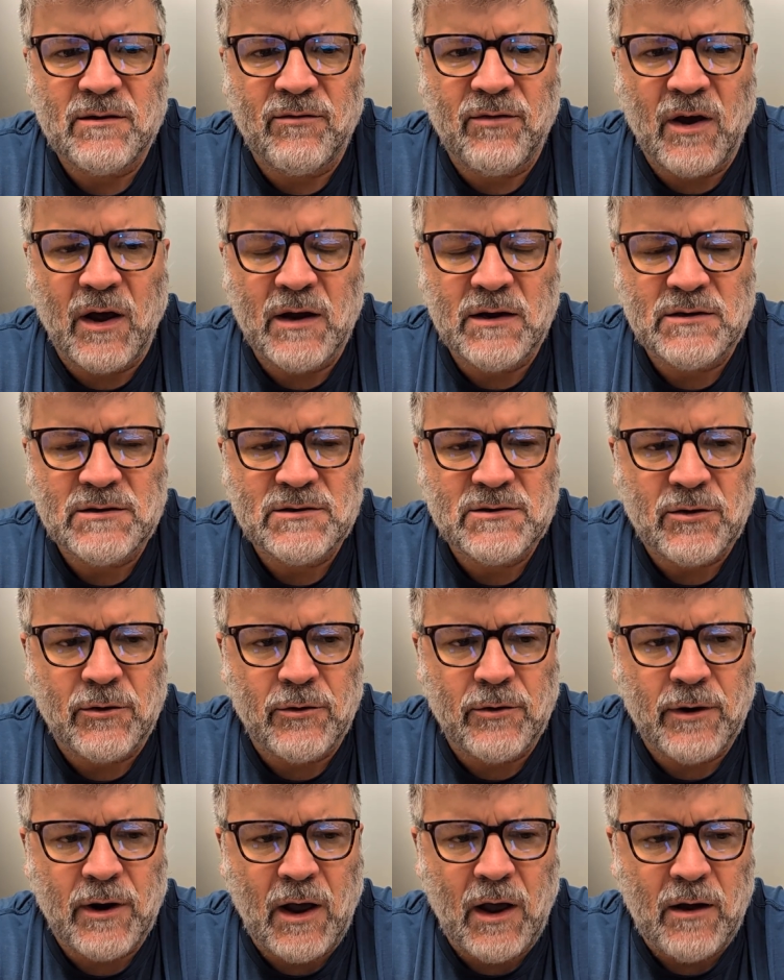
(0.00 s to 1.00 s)
device
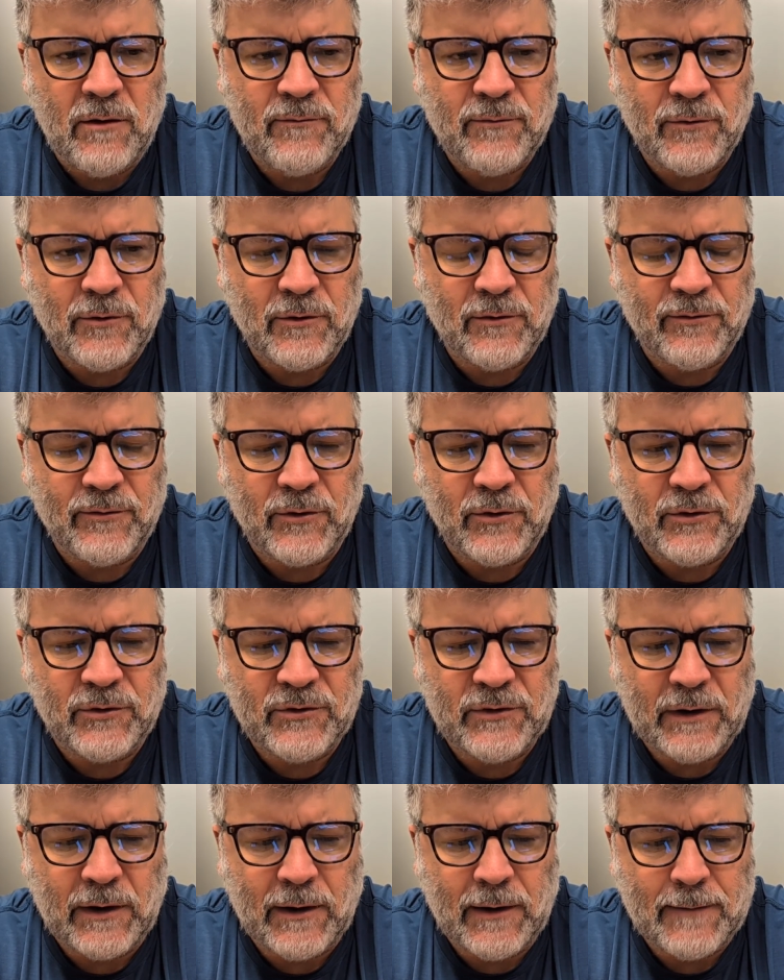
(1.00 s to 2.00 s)
turned on for the
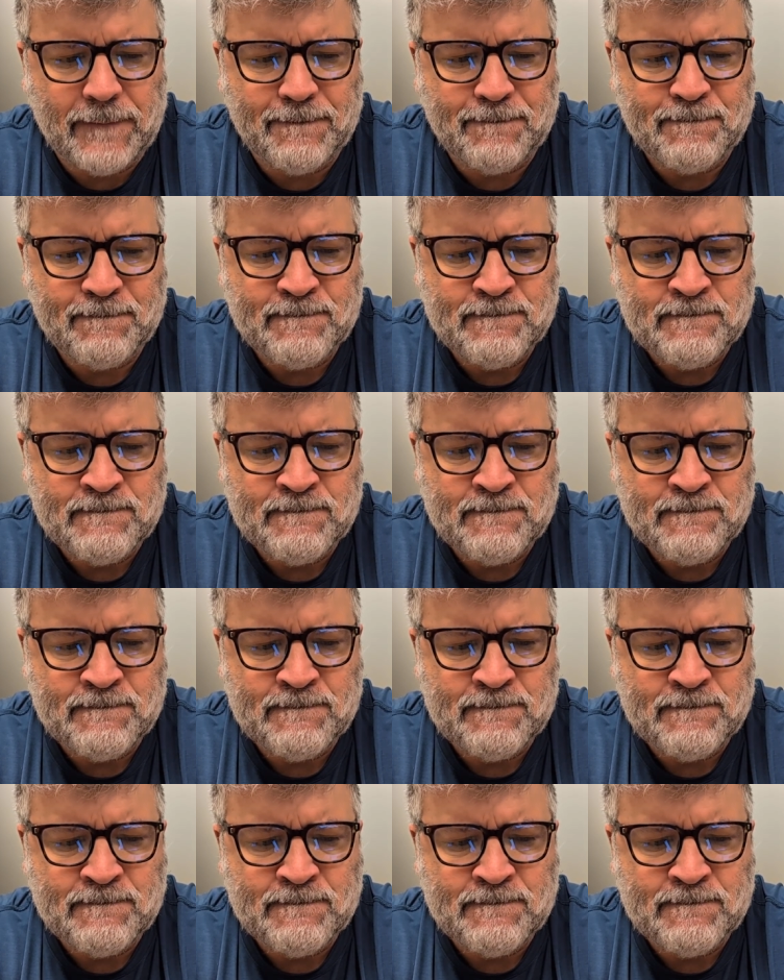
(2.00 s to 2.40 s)
first time.